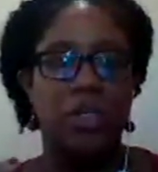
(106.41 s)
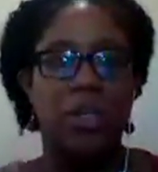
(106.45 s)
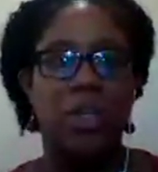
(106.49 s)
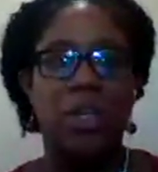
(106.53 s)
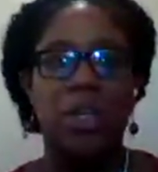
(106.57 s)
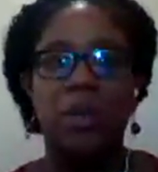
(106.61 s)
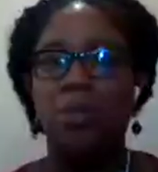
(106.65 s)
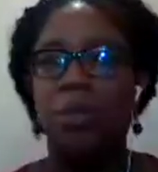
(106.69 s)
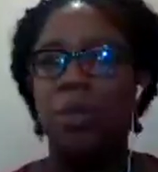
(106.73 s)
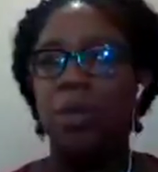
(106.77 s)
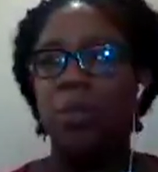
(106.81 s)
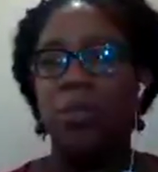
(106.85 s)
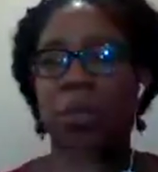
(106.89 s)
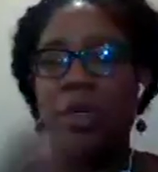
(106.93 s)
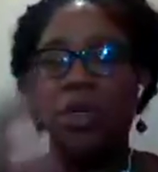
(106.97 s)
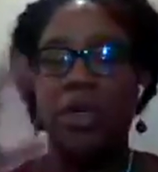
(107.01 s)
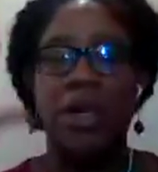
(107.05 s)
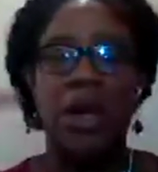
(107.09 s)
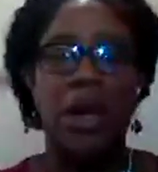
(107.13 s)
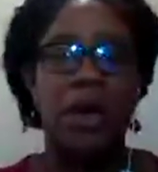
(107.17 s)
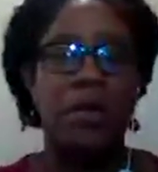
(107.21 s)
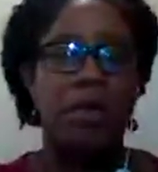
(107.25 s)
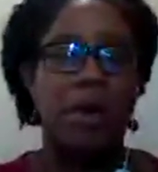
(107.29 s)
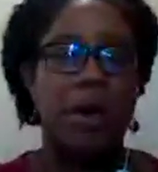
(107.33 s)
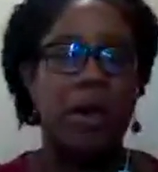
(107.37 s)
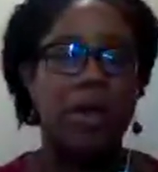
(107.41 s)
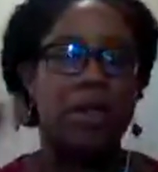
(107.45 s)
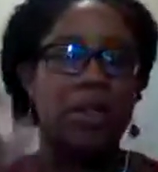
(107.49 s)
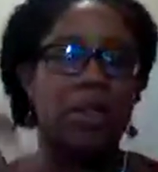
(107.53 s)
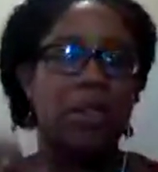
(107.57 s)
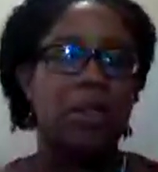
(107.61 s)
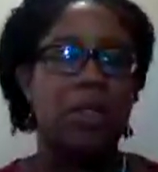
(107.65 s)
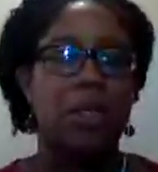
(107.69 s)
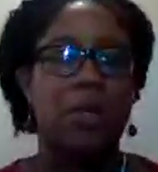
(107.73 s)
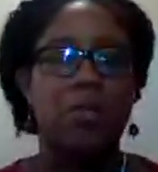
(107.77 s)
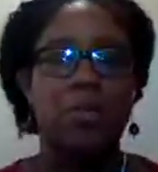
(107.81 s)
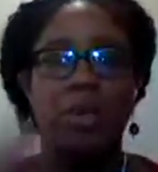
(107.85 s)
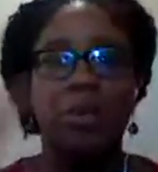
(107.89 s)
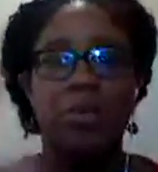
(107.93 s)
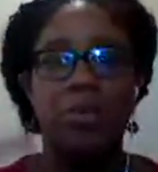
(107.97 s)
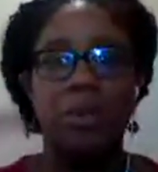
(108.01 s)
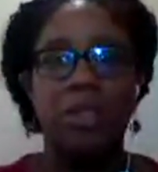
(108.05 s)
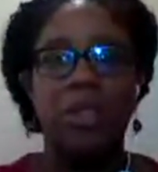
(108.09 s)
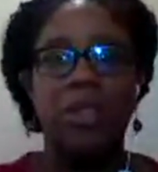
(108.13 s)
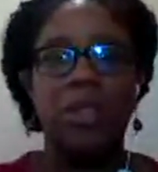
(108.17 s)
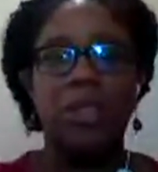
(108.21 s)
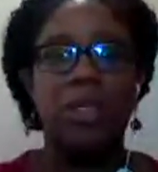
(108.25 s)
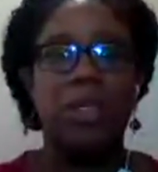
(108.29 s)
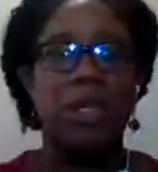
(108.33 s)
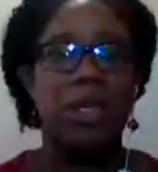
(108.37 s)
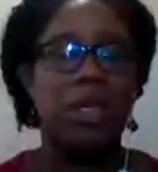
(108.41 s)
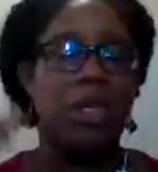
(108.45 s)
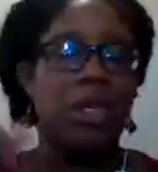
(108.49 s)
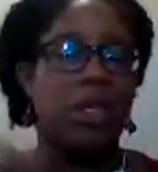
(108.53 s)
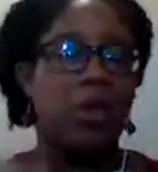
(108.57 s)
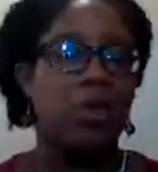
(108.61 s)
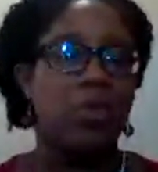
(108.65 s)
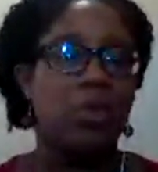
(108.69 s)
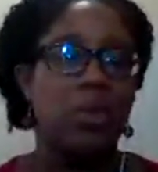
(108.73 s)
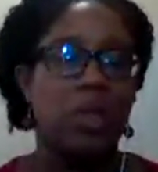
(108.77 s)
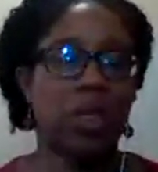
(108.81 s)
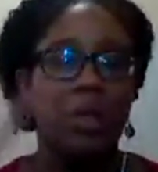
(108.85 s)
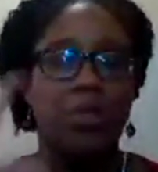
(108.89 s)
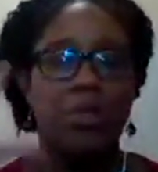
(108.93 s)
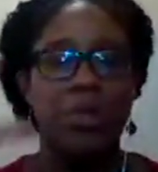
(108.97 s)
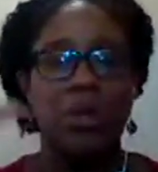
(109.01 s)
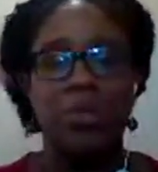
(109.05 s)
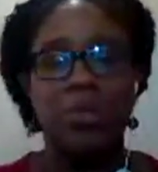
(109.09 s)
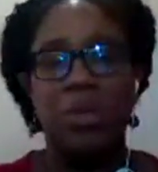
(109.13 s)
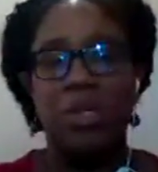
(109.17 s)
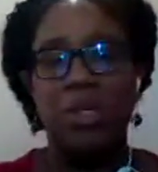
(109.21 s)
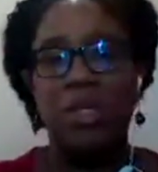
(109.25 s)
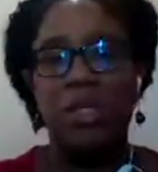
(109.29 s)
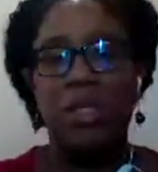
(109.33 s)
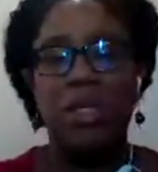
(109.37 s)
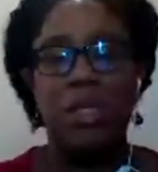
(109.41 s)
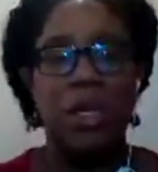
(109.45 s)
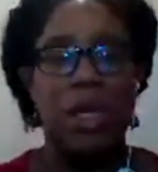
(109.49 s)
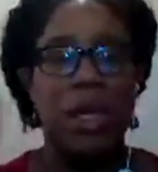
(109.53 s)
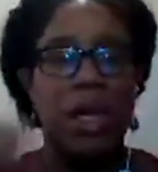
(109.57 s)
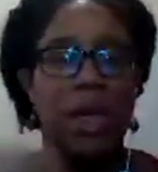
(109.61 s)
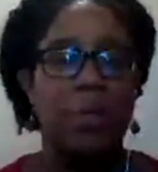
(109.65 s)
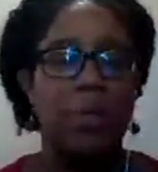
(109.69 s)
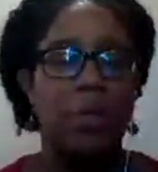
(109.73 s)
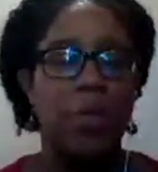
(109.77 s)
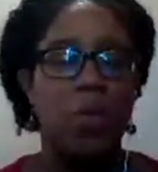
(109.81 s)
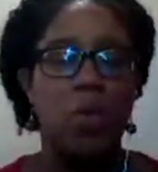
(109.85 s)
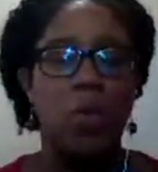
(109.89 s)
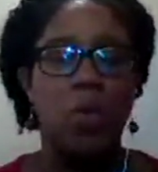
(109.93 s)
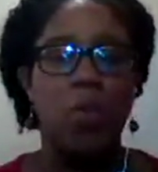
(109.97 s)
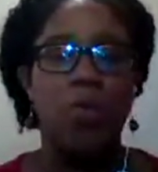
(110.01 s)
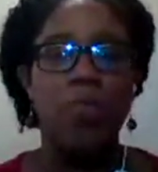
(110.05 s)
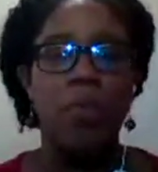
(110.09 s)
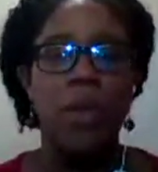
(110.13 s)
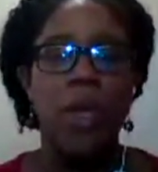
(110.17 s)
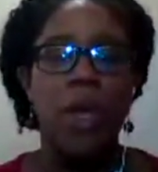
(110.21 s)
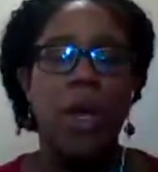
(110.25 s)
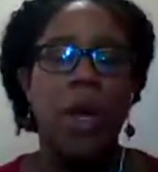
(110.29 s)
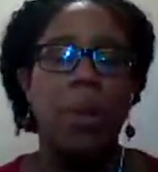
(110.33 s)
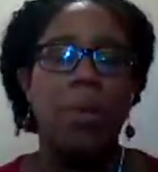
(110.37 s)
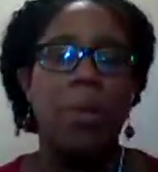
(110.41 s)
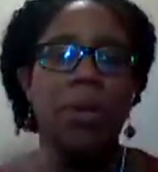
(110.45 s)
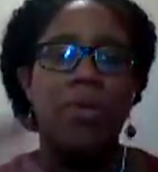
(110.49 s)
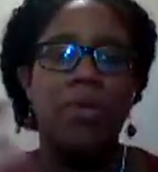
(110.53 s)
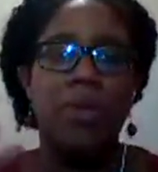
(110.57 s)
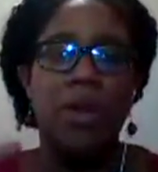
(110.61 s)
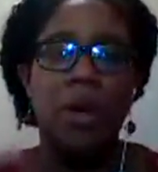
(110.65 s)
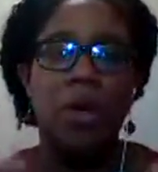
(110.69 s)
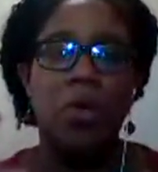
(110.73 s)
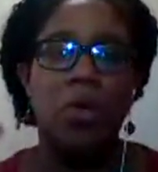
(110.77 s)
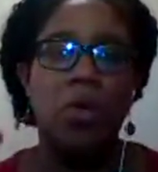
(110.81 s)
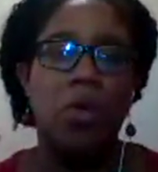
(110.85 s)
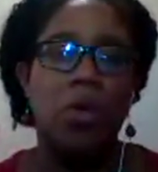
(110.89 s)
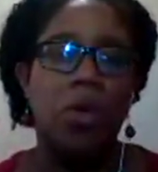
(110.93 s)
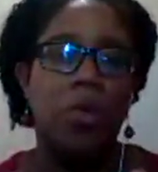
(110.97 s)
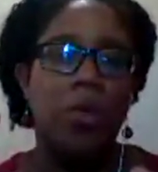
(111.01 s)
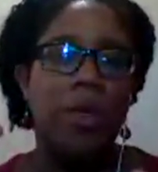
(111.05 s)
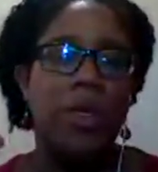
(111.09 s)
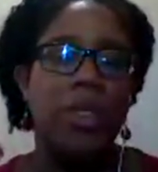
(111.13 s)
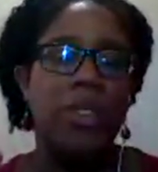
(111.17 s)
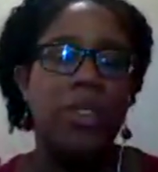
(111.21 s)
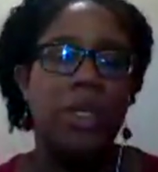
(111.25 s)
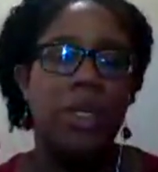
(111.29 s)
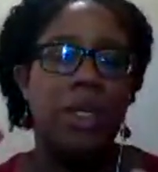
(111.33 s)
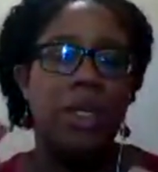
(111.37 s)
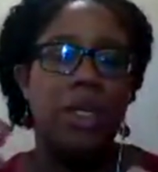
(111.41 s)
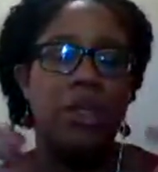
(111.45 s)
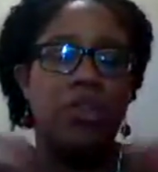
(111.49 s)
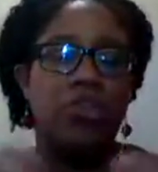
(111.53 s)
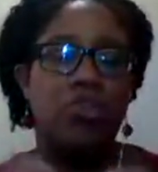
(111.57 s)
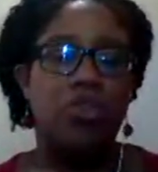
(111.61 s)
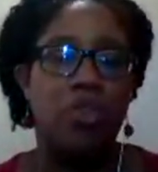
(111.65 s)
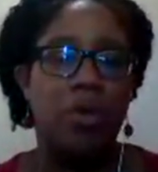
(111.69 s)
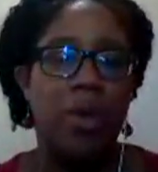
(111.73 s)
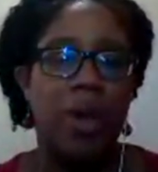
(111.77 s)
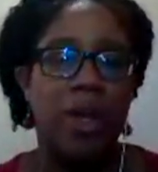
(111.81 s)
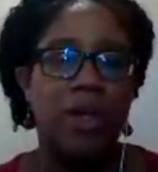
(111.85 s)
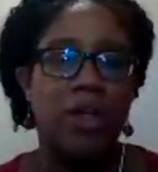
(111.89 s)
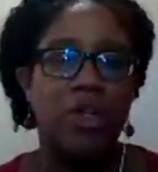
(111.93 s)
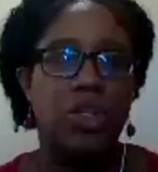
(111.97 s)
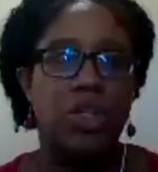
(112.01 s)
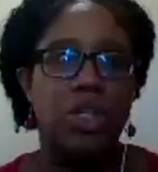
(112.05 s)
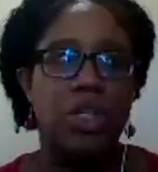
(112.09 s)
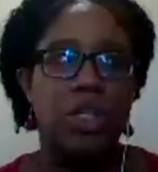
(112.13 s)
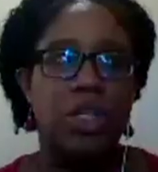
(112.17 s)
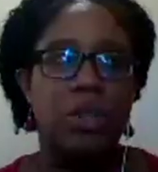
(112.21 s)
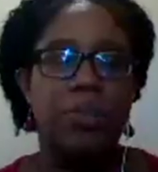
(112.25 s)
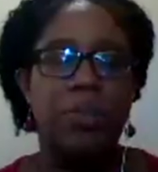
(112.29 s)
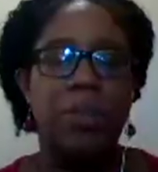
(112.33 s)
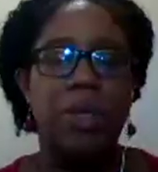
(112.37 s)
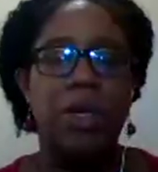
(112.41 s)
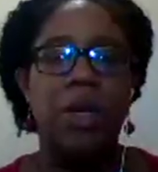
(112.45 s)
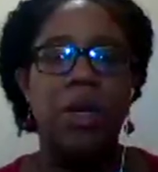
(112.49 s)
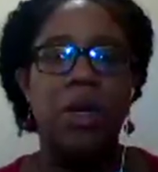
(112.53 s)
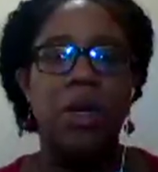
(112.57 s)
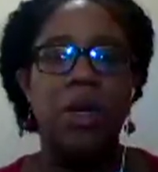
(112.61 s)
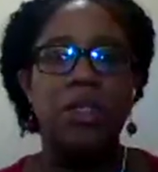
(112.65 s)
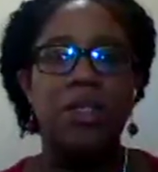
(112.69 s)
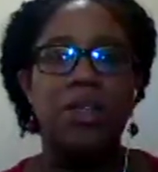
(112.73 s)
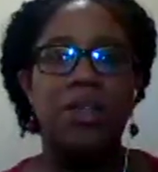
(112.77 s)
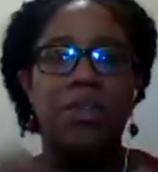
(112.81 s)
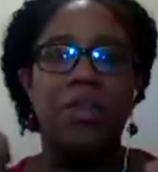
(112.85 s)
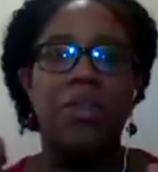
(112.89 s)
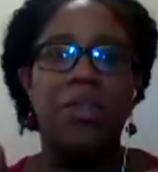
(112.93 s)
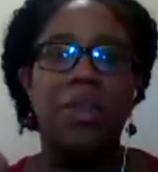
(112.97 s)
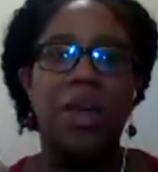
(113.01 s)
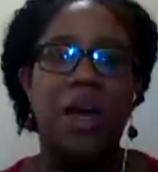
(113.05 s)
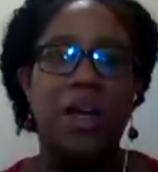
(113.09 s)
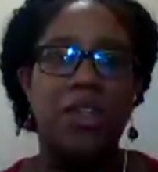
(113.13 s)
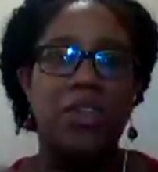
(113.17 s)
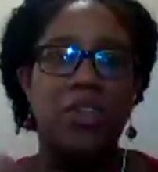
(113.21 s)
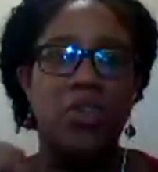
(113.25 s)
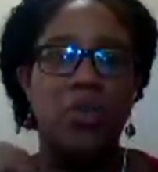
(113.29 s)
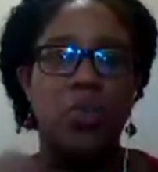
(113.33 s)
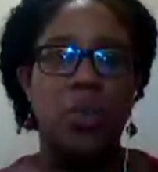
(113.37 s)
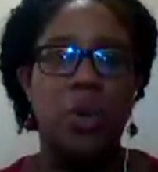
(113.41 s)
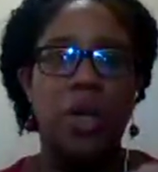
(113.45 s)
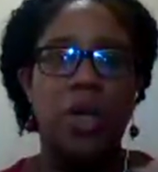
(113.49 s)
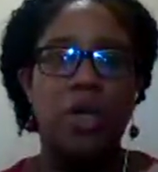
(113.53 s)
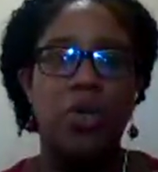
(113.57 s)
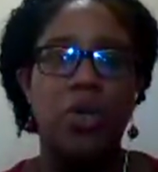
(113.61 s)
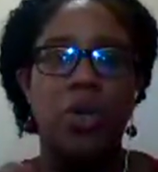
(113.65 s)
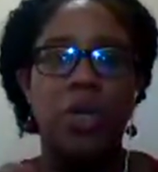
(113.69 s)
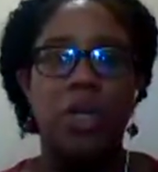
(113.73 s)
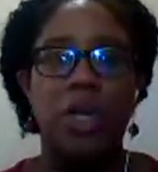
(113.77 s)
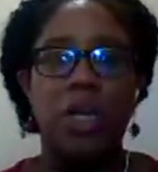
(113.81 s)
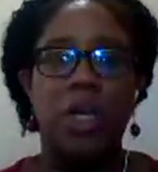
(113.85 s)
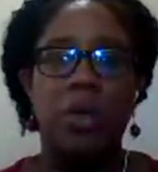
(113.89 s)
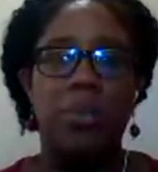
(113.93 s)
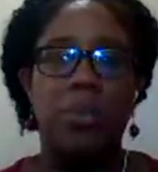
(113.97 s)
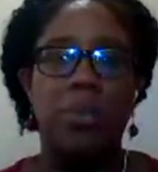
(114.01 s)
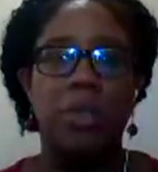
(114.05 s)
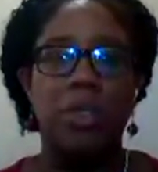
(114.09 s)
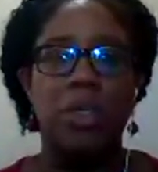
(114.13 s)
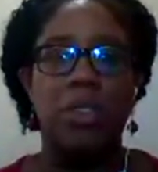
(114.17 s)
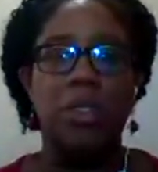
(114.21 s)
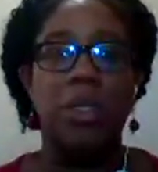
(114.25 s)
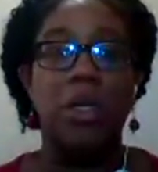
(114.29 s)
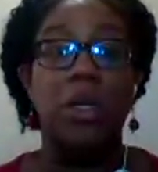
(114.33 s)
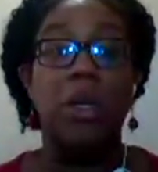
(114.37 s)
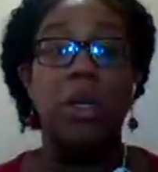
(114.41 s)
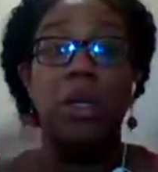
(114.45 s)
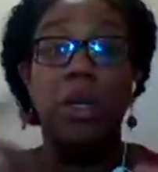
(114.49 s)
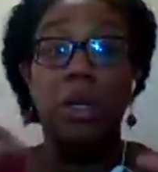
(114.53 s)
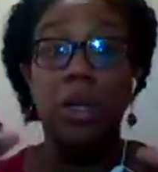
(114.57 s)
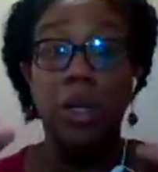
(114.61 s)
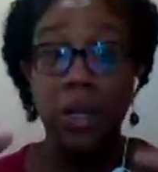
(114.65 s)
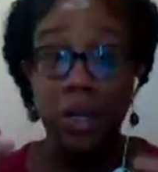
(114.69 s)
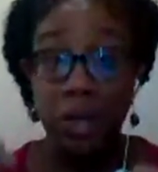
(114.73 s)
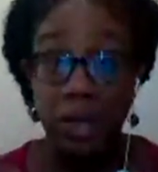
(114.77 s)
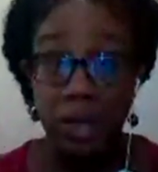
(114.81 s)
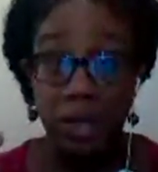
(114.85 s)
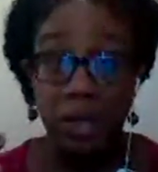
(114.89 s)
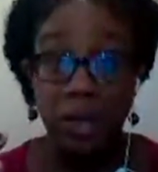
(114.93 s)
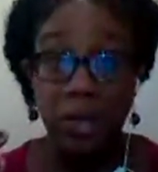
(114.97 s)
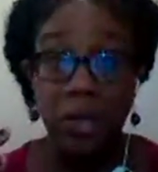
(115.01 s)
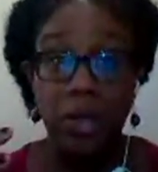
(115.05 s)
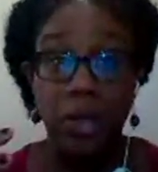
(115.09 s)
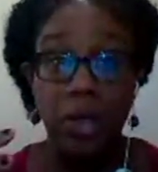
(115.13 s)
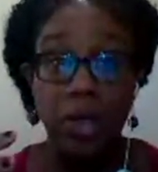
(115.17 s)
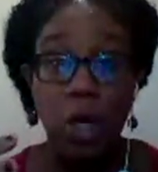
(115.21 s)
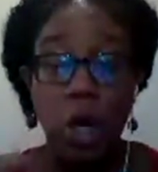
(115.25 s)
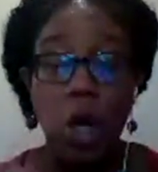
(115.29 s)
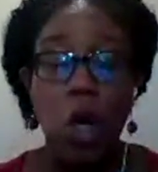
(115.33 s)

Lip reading: They may be director, they may be CEO, they may be CMO, but they're always in the trenches because that's where you're able to learn